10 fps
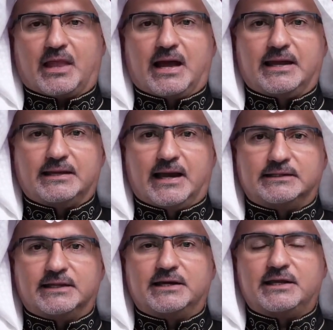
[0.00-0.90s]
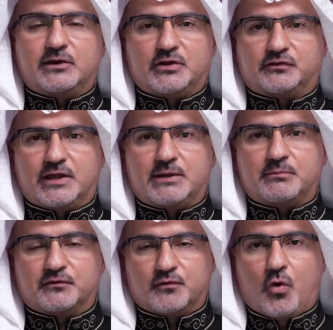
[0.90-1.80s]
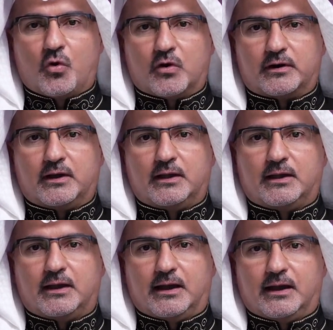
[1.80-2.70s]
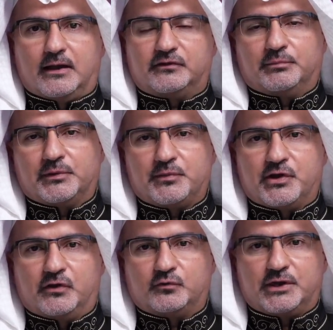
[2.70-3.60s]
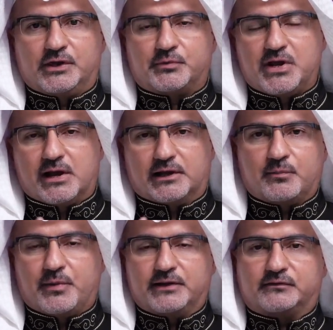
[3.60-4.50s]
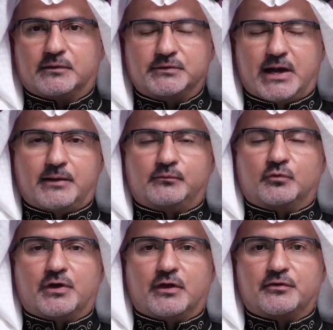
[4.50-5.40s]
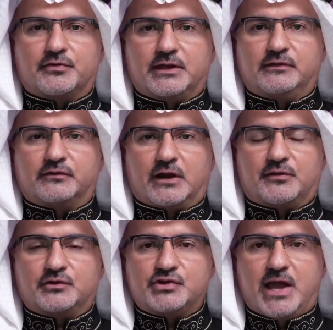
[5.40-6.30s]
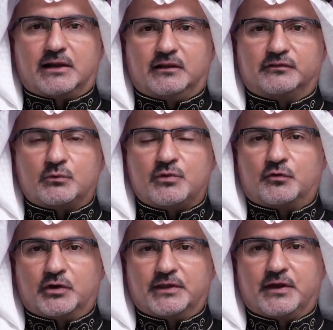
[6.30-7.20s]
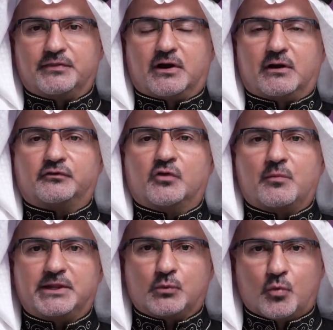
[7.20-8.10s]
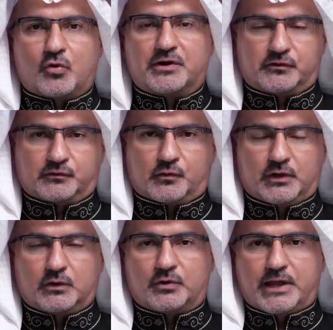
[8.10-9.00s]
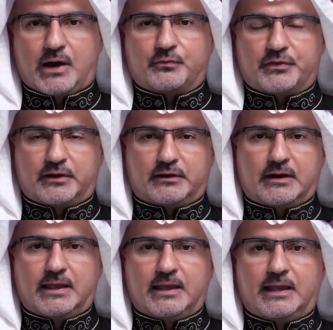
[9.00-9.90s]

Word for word: I, I didn't hear his name before uh, simply because we get preoccupied sometimes with other things and other channels, and we forget that there are so many warriors for the Lord out there.